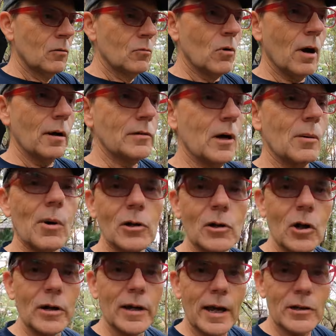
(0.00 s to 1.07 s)
Right, I'm on
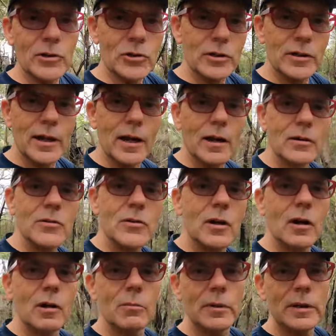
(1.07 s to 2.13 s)
location now,
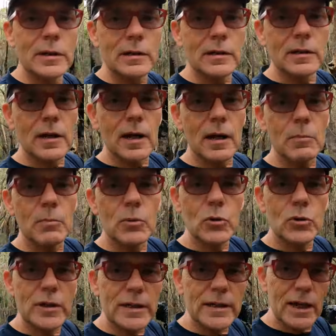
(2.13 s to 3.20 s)
so I'm in
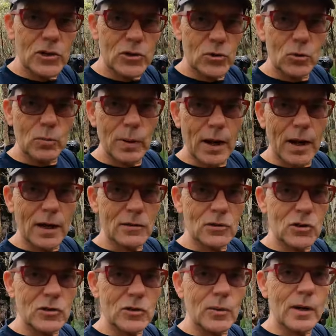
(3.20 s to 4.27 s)
Bouddi National Park,
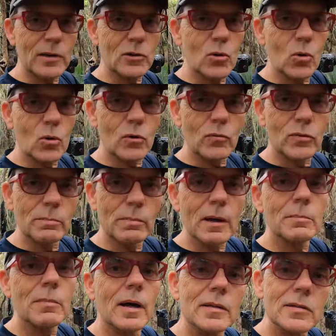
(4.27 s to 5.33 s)
just around the corner from
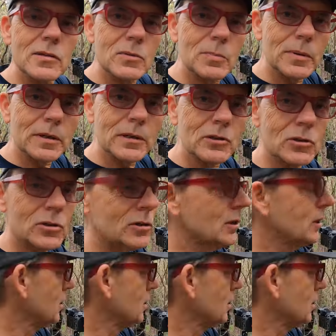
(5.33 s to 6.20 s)
McMaster's Beach.